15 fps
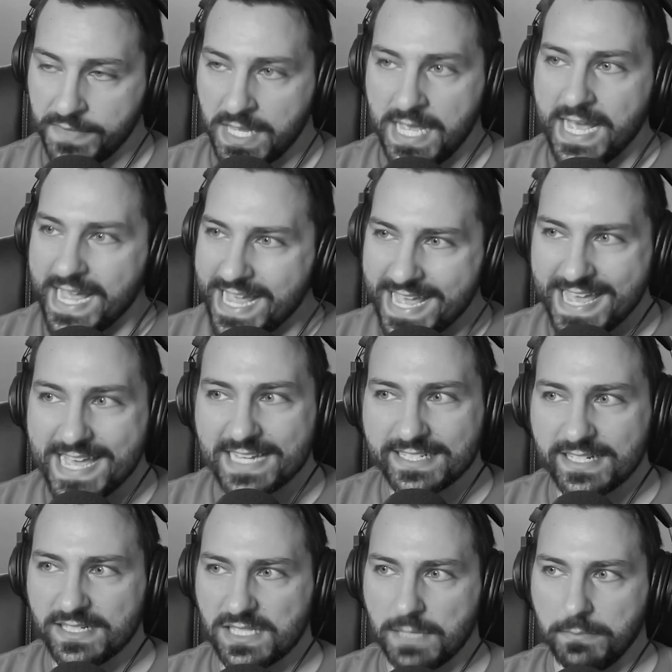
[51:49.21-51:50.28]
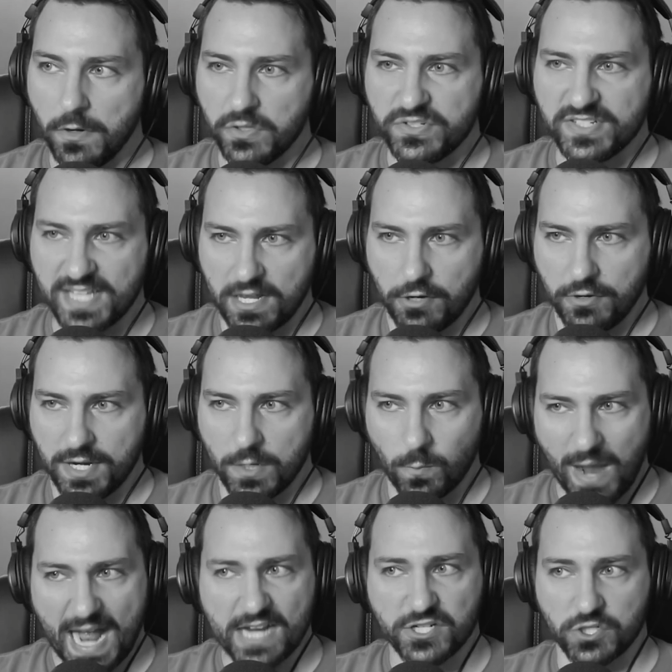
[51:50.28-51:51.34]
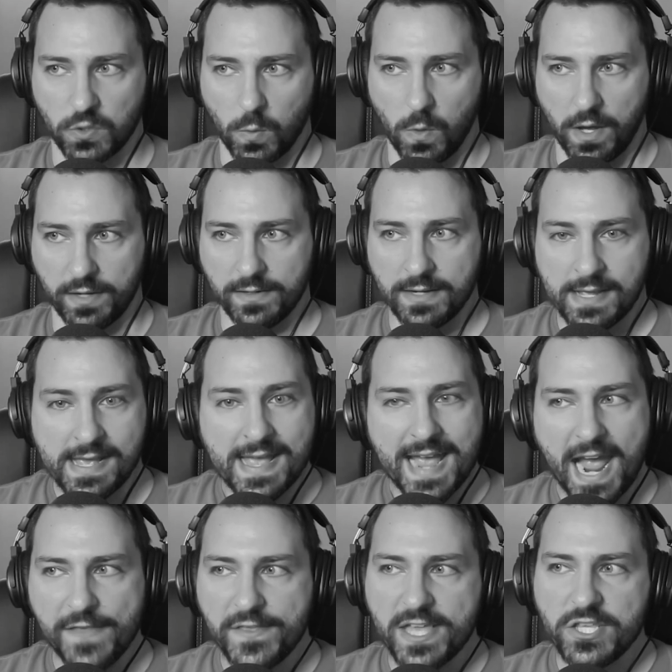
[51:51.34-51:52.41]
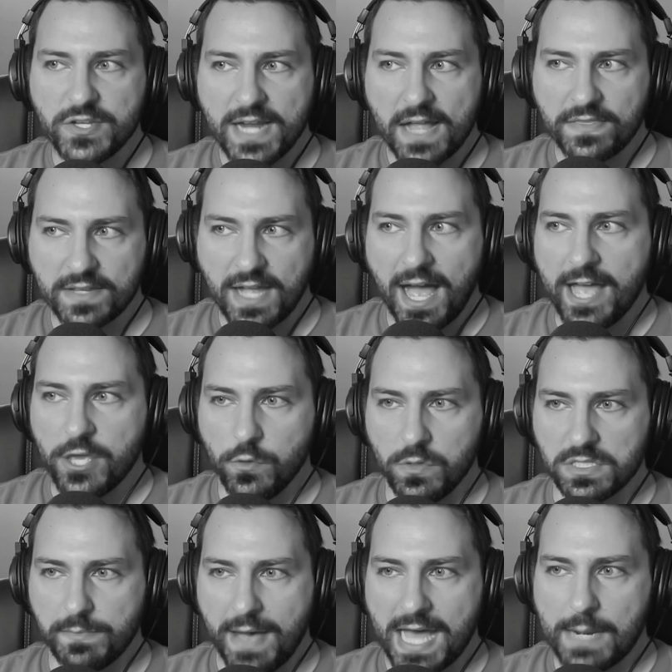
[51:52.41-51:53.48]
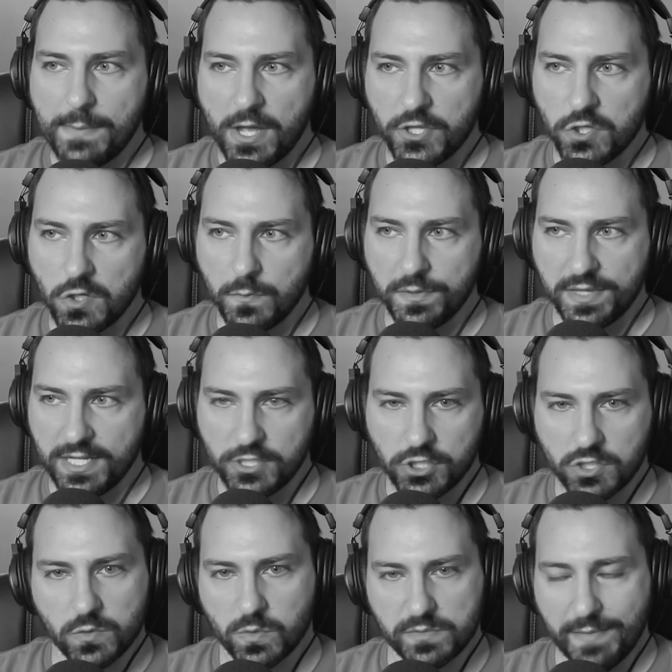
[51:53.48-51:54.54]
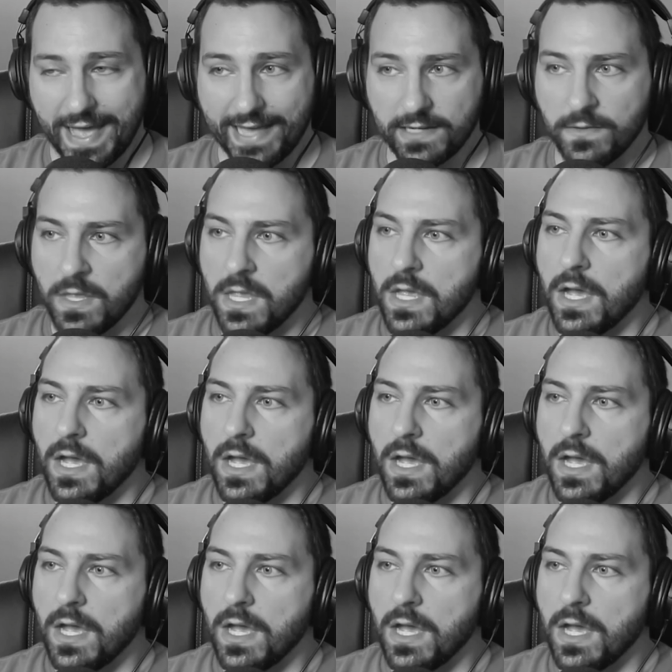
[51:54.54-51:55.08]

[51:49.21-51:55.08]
Oh, yeah. Hicks is the most centered and rational one. For sure. And then you got the guy who was mad about you, but then just was mad.